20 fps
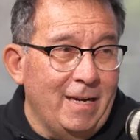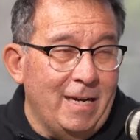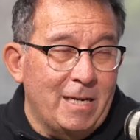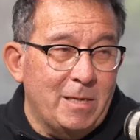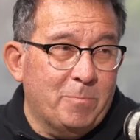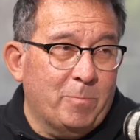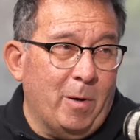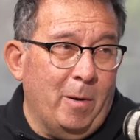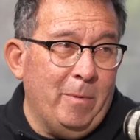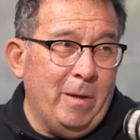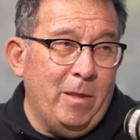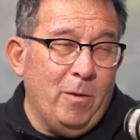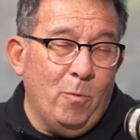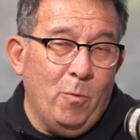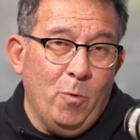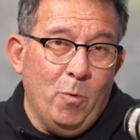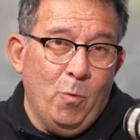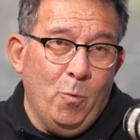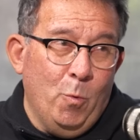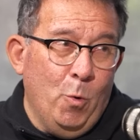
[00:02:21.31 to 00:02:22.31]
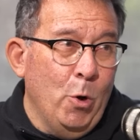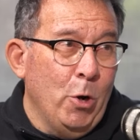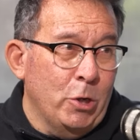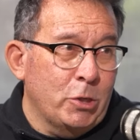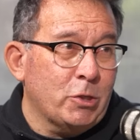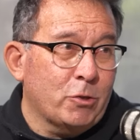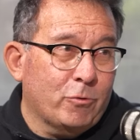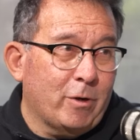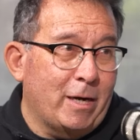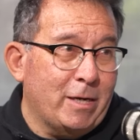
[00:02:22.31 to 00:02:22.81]
is probably the
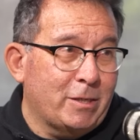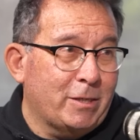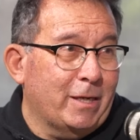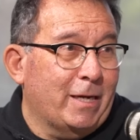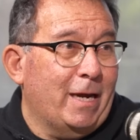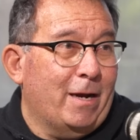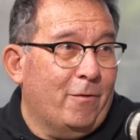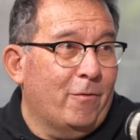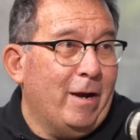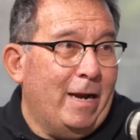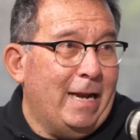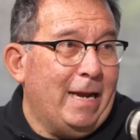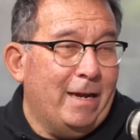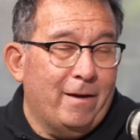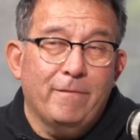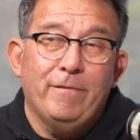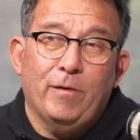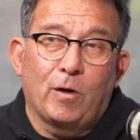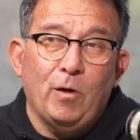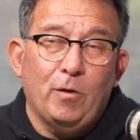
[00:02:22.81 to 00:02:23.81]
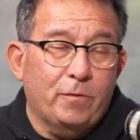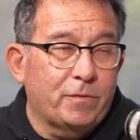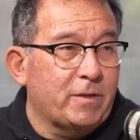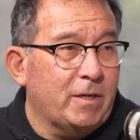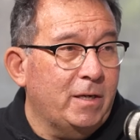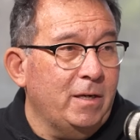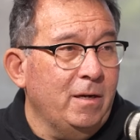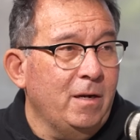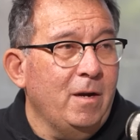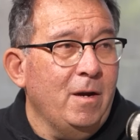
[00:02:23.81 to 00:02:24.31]
worst race to get really involved
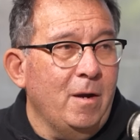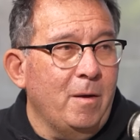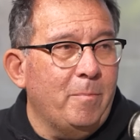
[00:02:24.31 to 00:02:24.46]
in,